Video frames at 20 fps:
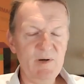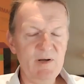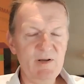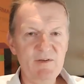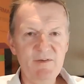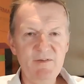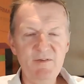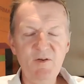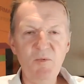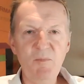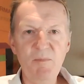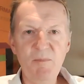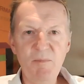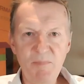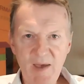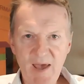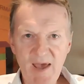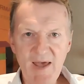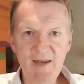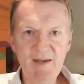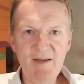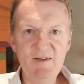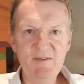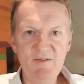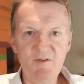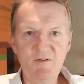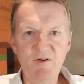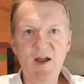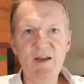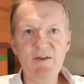but it's still barely
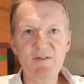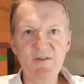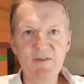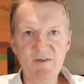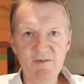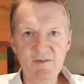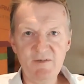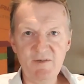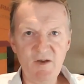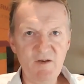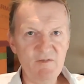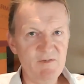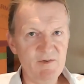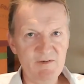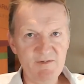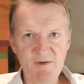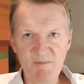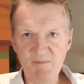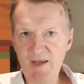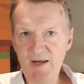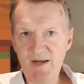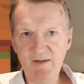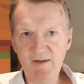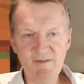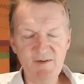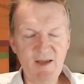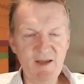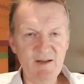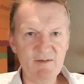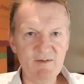scratched the surface in many
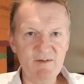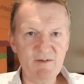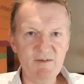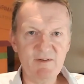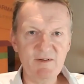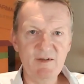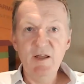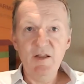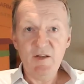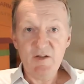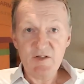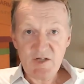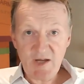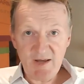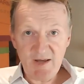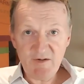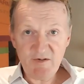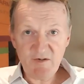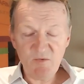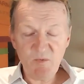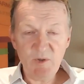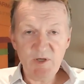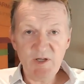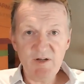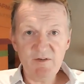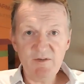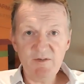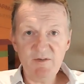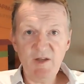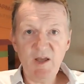sectors. The changes we're
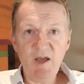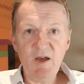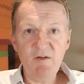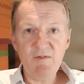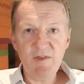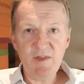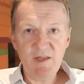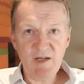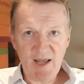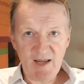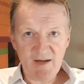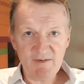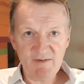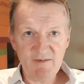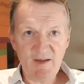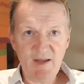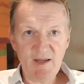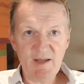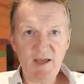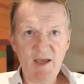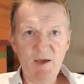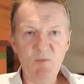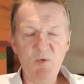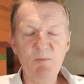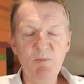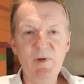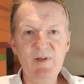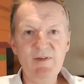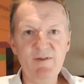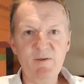going to see over the next decade
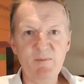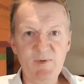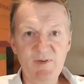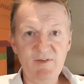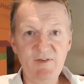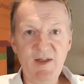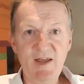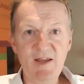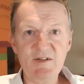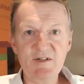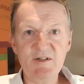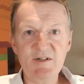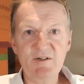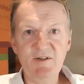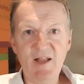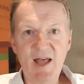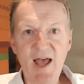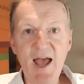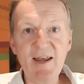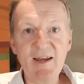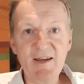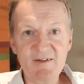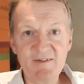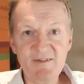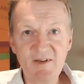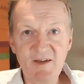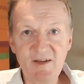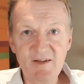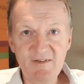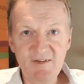will be substantial and
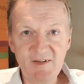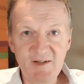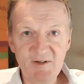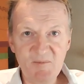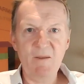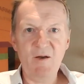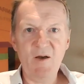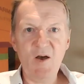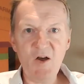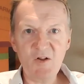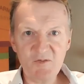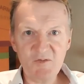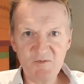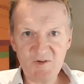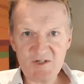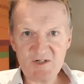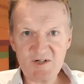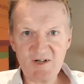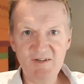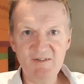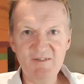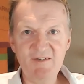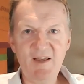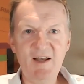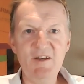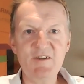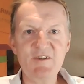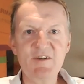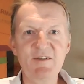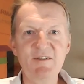exciting. Artificial
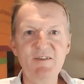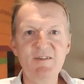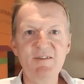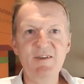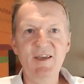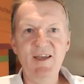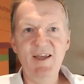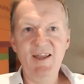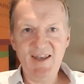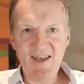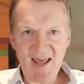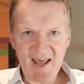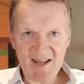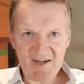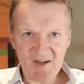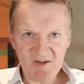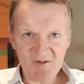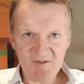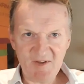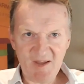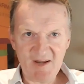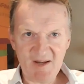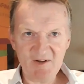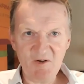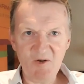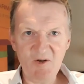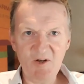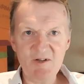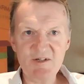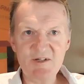intelligence,
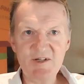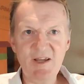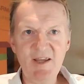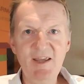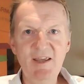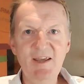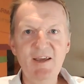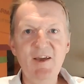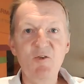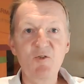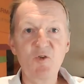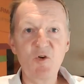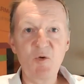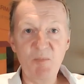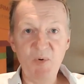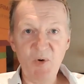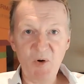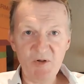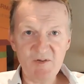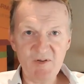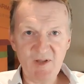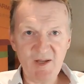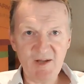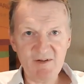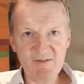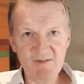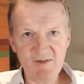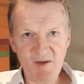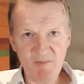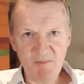nanotechnology,
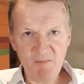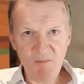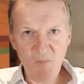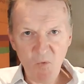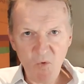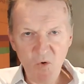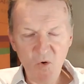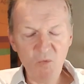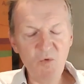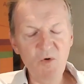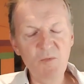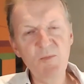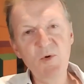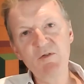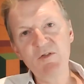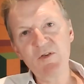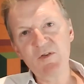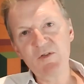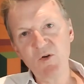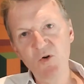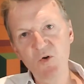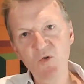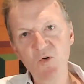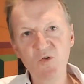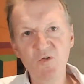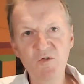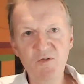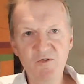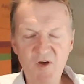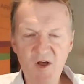robotics, and more will move us
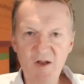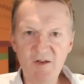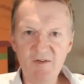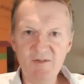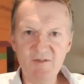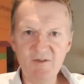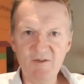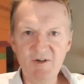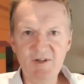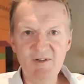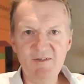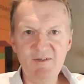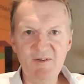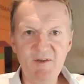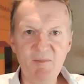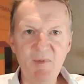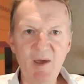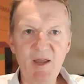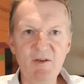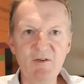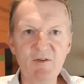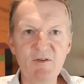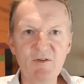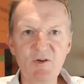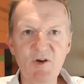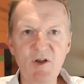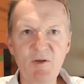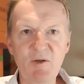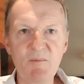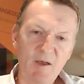all faster into the
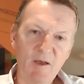mainstream.